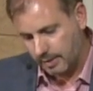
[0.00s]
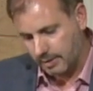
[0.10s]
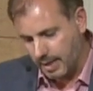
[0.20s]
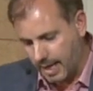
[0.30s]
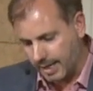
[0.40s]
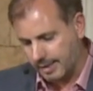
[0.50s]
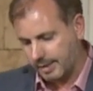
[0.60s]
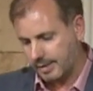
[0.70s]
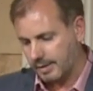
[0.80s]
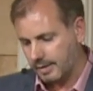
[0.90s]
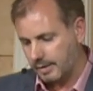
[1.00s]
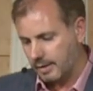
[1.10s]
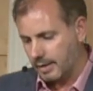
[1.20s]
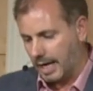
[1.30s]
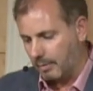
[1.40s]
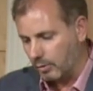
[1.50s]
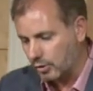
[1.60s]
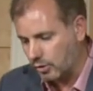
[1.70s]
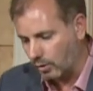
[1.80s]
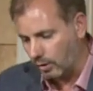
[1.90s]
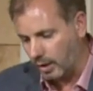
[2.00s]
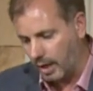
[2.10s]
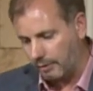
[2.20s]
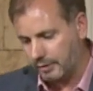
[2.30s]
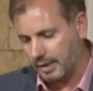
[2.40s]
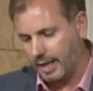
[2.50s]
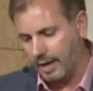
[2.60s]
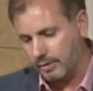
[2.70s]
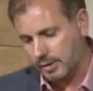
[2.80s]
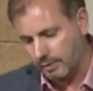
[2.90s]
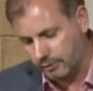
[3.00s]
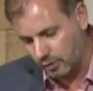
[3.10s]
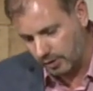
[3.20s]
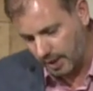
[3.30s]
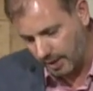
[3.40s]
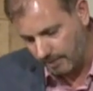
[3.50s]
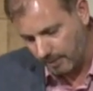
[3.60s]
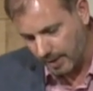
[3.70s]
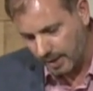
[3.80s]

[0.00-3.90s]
Yes, I will show love to the house of Judah,